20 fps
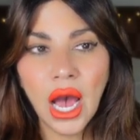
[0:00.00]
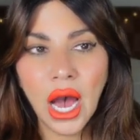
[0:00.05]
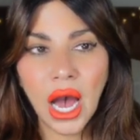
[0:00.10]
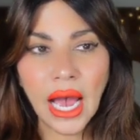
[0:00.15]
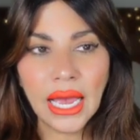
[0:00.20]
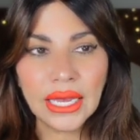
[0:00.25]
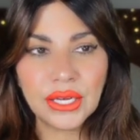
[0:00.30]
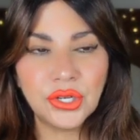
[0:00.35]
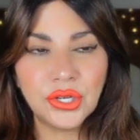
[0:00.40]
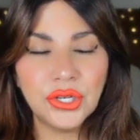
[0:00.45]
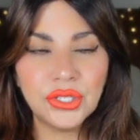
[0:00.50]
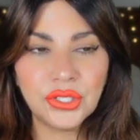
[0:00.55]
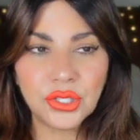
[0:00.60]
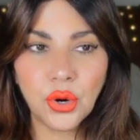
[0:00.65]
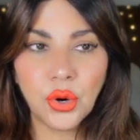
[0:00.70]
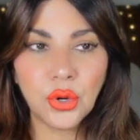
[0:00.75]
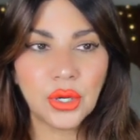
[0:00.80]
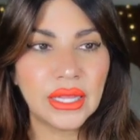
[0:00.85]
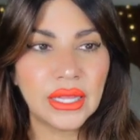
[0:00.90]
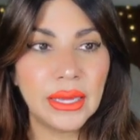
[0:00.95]
I could
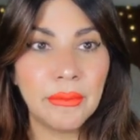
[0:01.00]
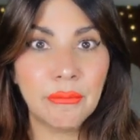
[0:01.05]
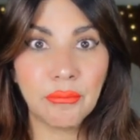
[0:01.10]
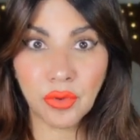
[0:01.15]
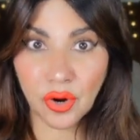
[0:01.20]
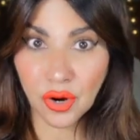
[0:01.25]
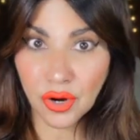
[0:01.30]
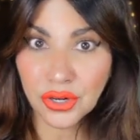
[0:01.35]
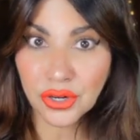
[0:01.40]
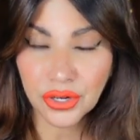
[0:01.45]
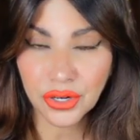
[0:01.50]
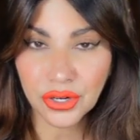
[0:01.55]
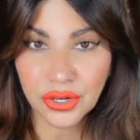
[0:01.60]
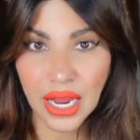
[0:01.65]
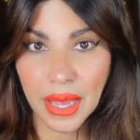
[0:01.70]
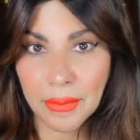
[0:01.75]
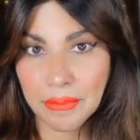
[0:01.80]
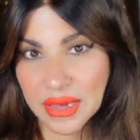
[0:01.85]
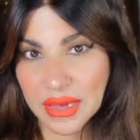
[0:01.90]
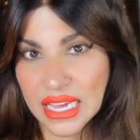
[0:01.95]
totally murder
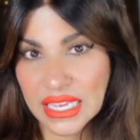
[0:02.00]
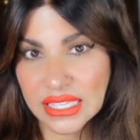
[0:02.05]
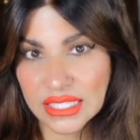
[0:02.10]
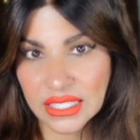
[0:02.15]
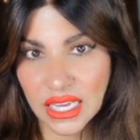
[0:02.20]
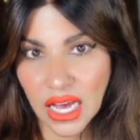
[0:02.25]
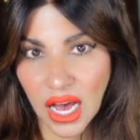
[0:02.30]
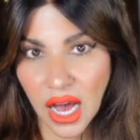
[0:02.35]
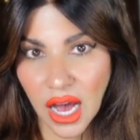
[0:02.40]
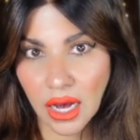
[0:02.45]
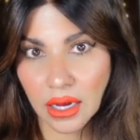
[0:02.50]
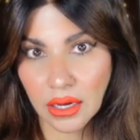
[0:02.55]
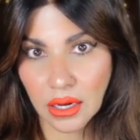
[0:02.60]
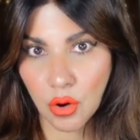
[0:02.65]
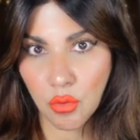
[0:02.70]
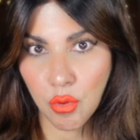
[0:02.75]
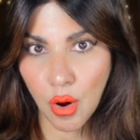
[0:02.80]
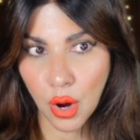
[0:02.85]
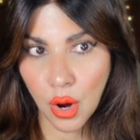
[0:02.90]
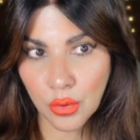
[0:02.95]
a pizza,"
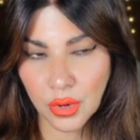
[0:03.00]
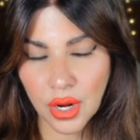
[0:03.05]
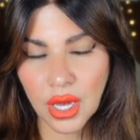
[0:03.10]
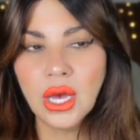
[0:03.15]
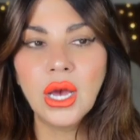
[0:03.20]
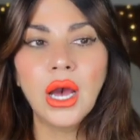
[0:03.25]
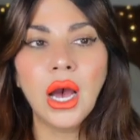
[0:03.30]
quote.